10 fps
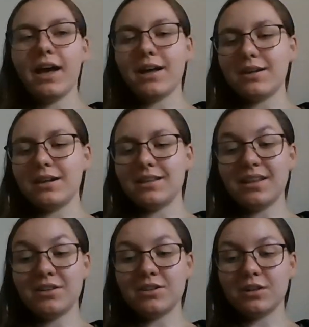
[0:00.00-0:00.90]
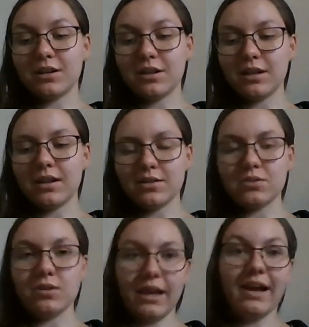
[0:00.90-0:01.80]
And then
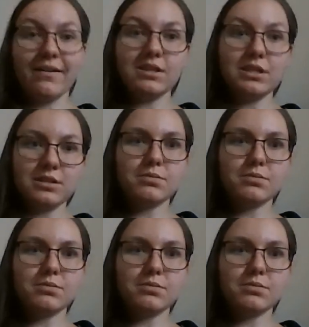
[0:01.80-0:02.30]
and so they have these